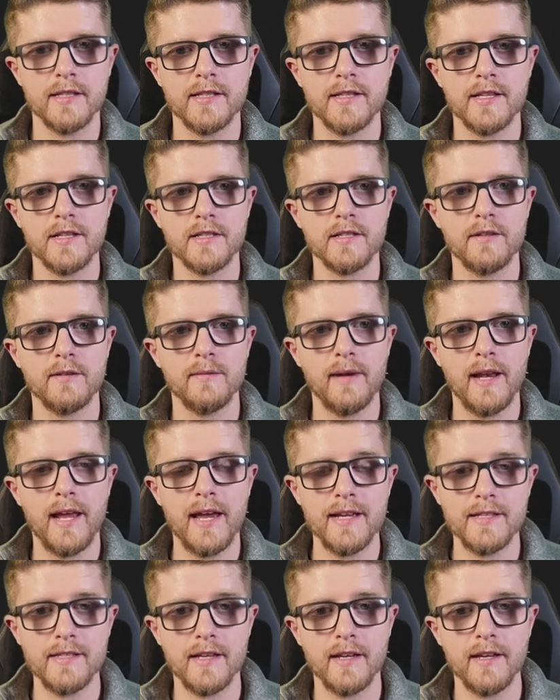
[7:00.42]
system
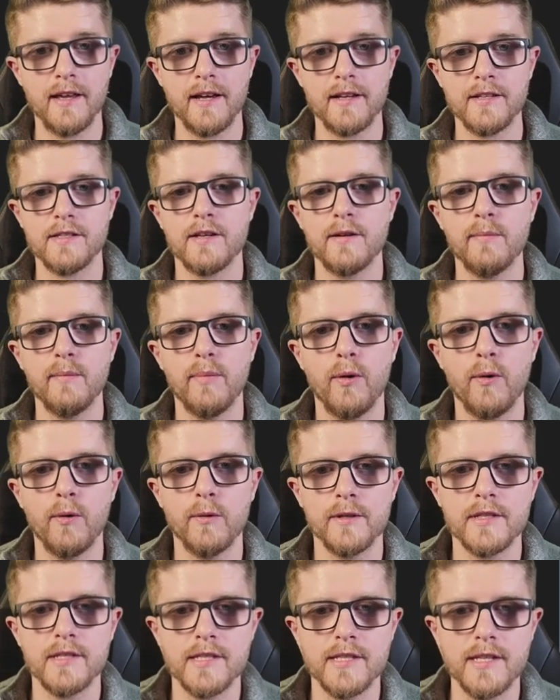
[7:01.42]
later. That's an
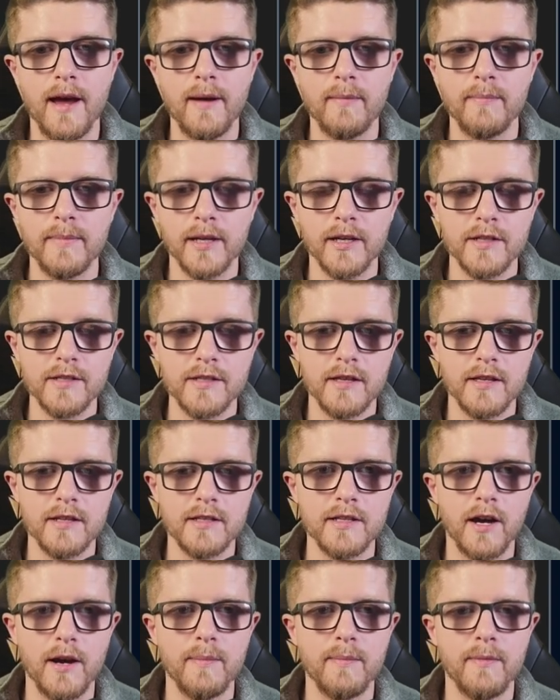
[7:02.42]
important step because of the
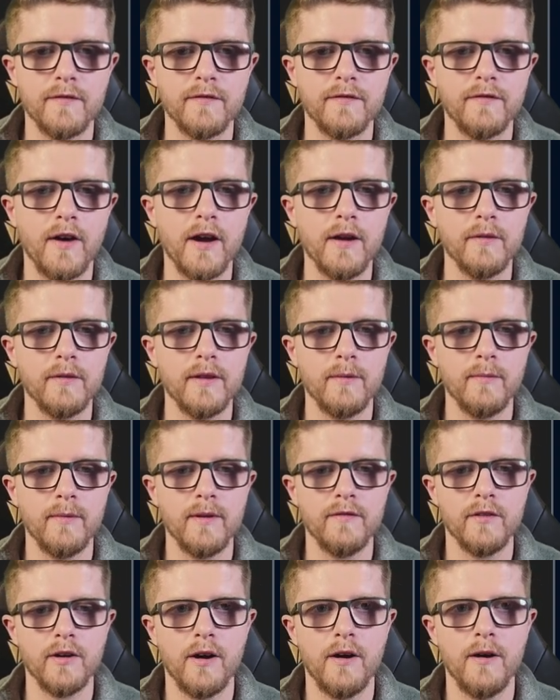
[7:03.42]
type of file that
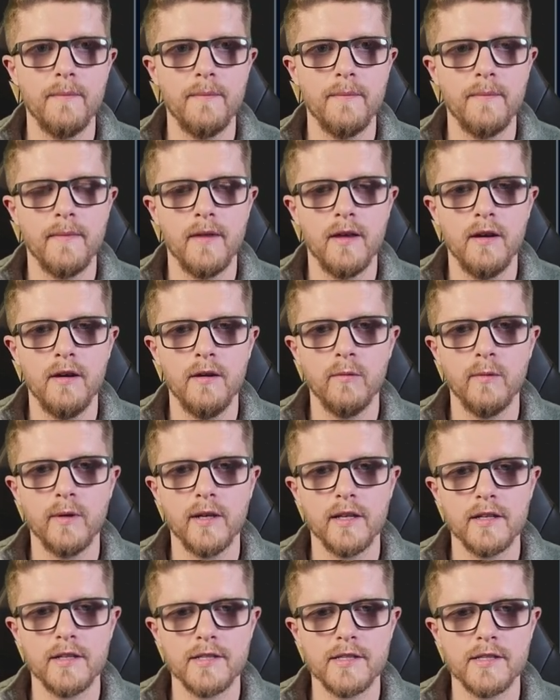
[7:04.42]
we've got. We
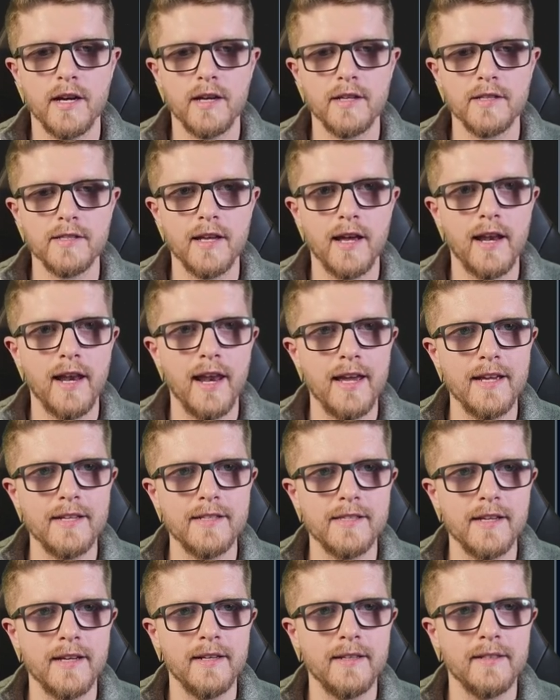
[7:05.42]
can discuss that
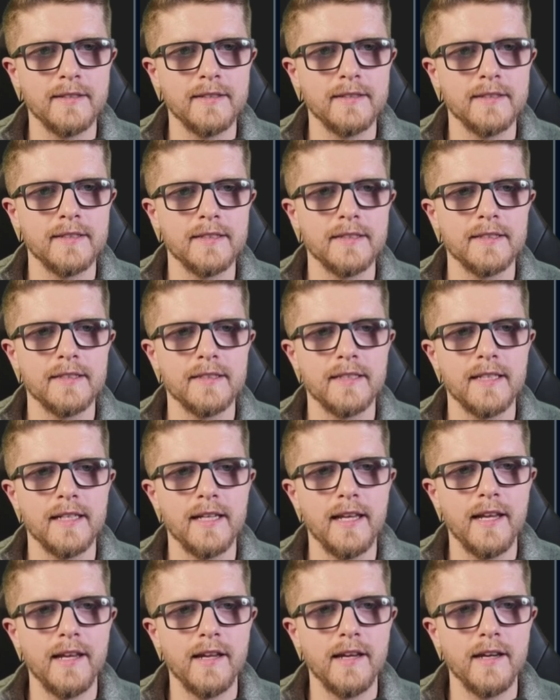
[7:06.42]
later.
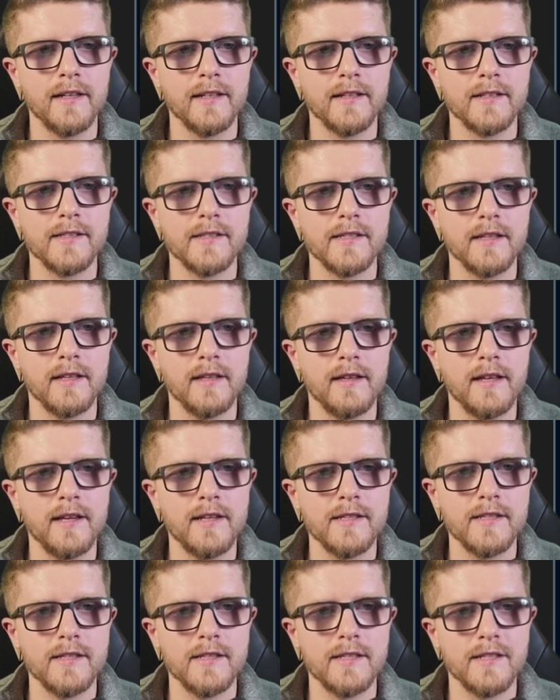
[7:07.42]
Linux,
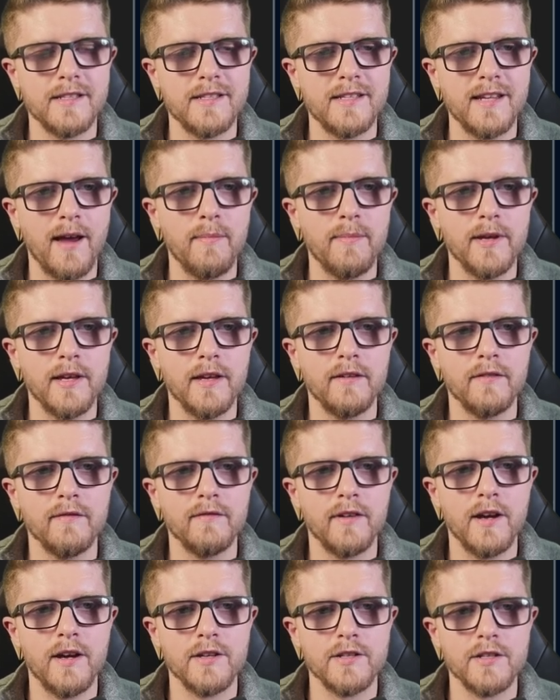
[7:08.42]
this is a Debian
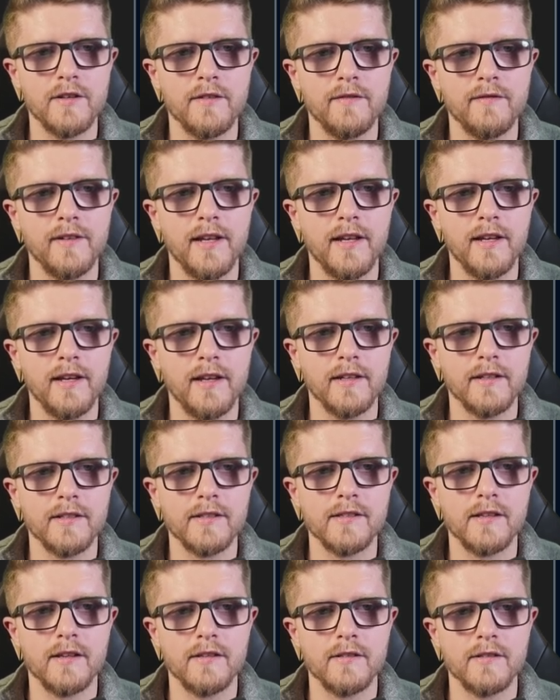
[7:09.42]
version of
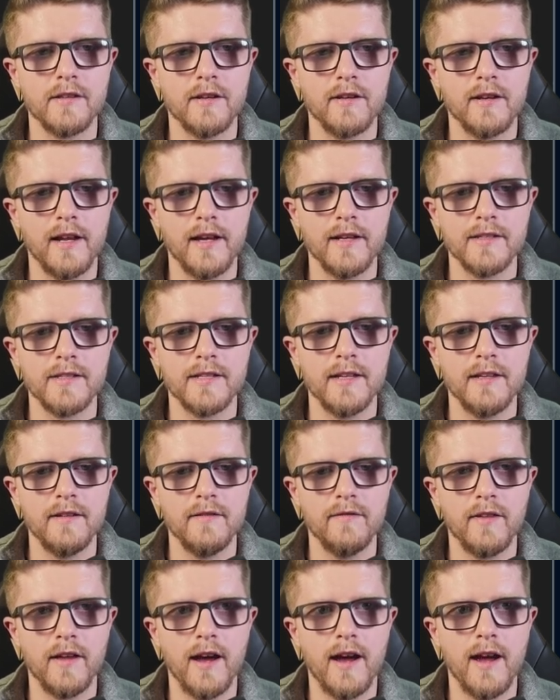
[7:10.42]
Linux, so let's
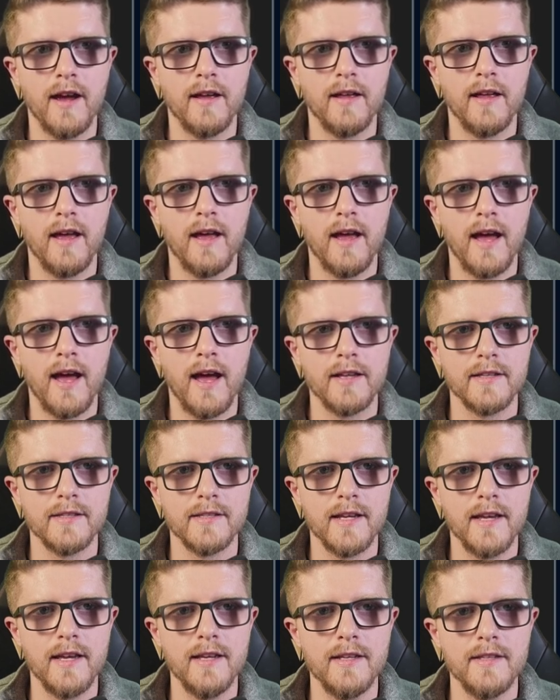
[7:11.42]
leave that as
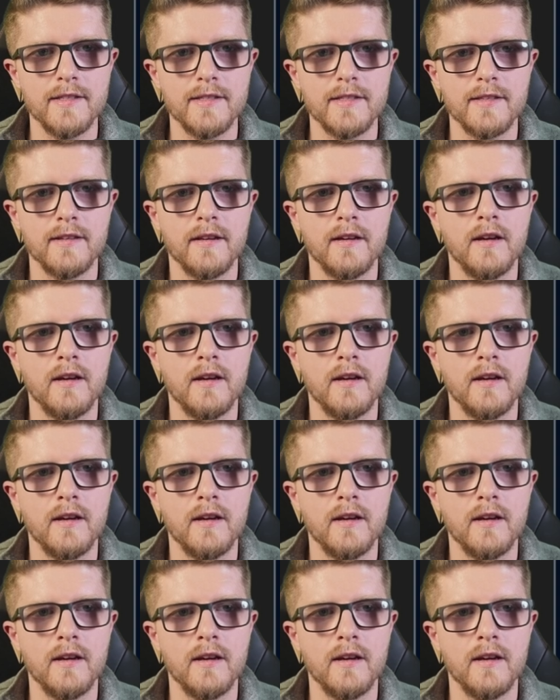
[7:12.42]
is.